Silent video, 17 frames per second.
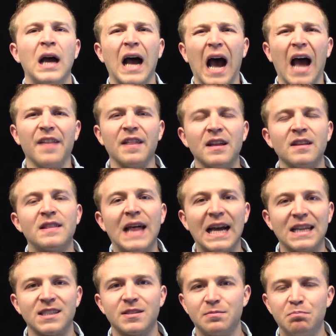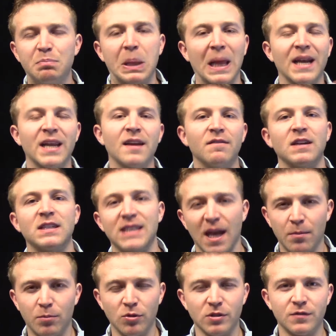I think that's plenty of
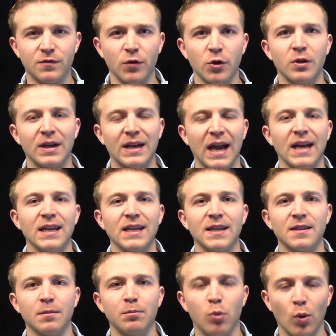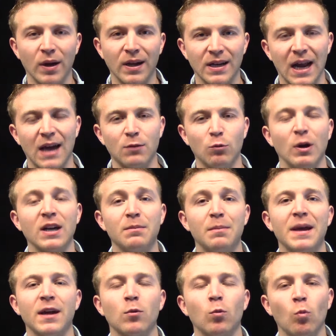examples for you to kind of get the point. I want to
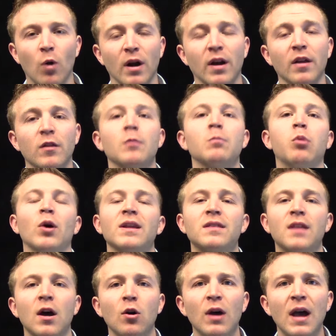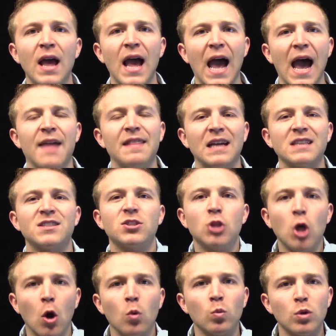make one other point though, and that's
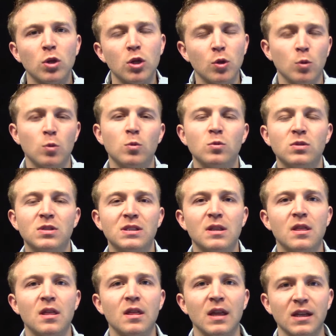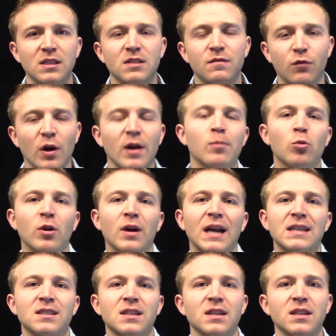don't use this framework
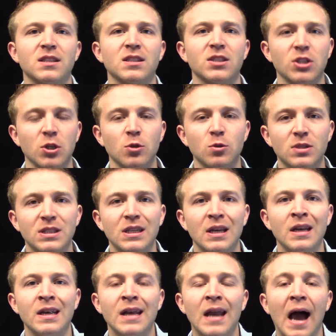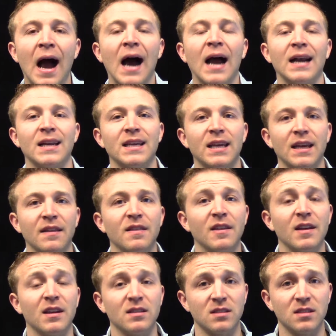as an excuse to not get
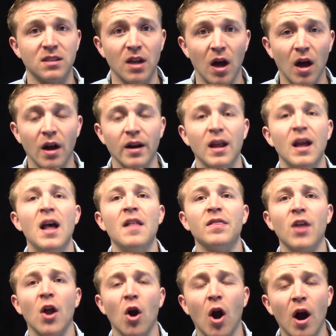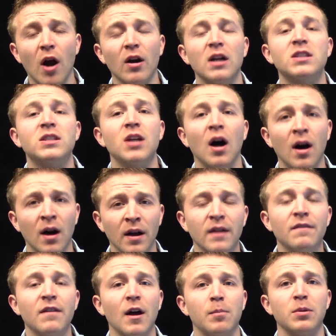things done. There are a ton
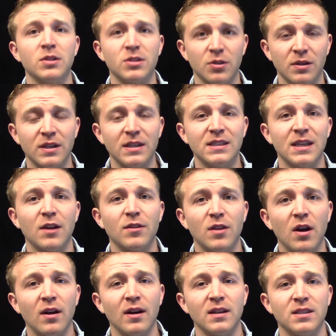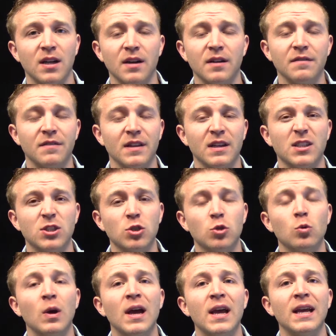of opportunities out there and a ton of things
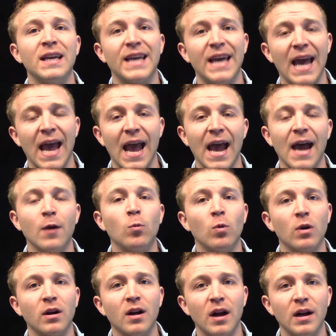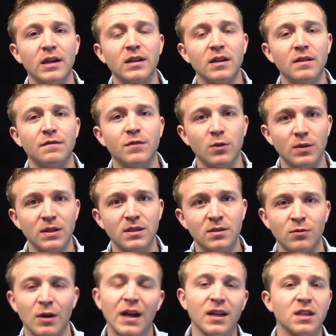you can work on and
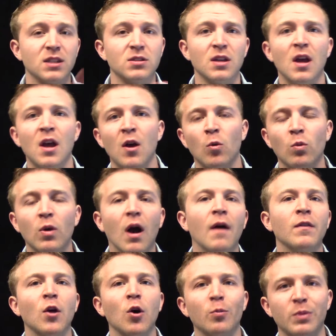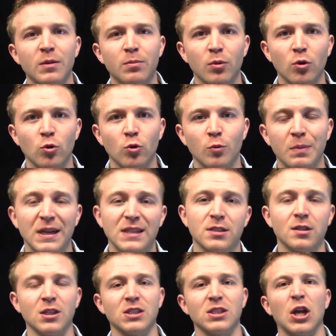influence, right? Because we all know people who
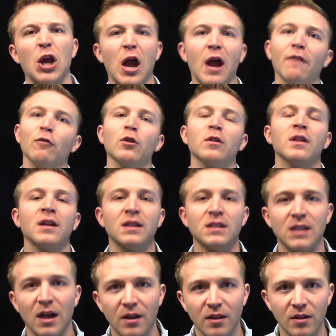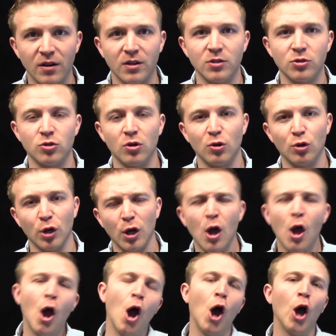basically say everything is out of their control, like,
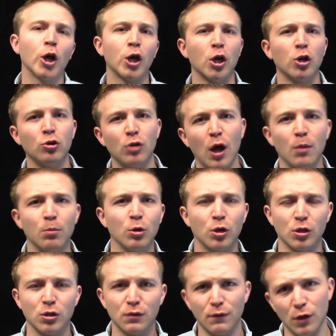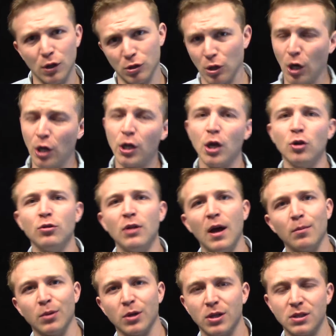I can't do that because of this, and I can't do
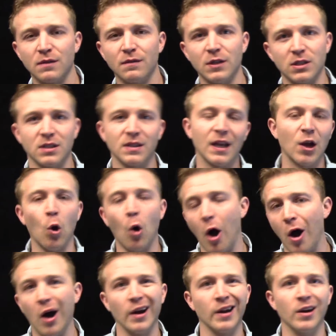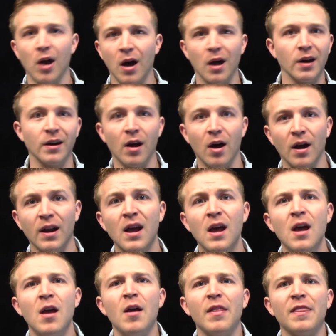that because of this, and they go on and on and on.
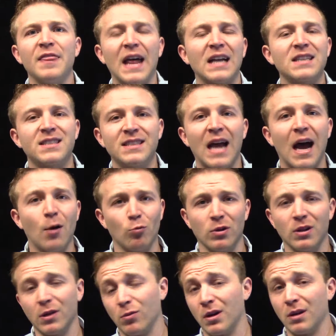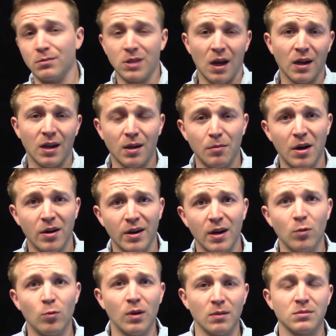That's not really what I'm talking about
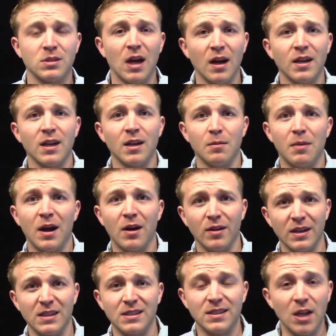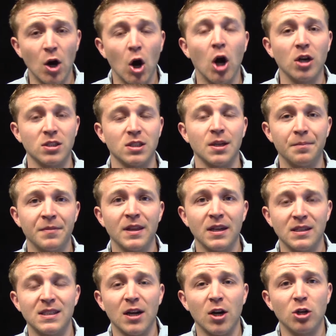here. What I'm talking about is there are some
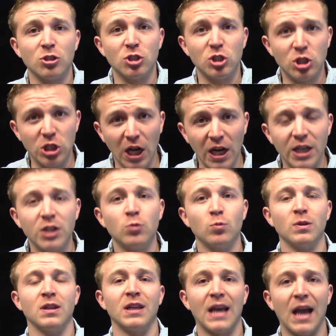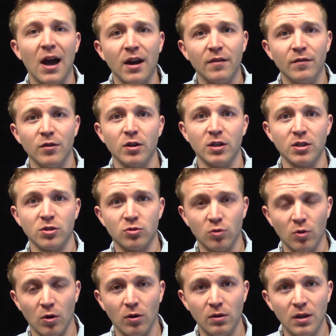things that are genuinely out of your
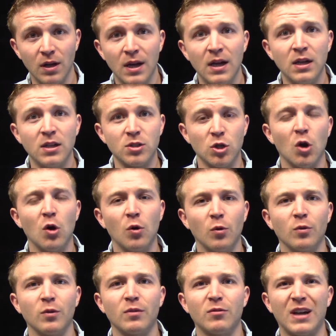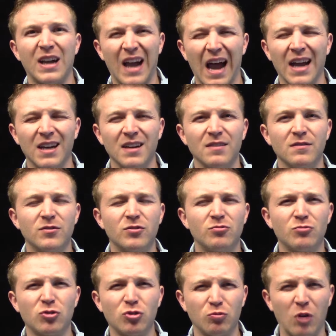control. So kind of
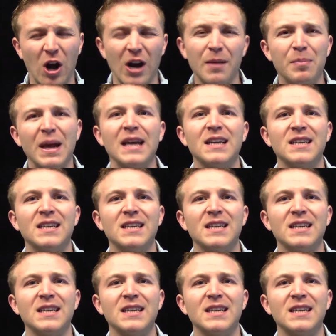try to pay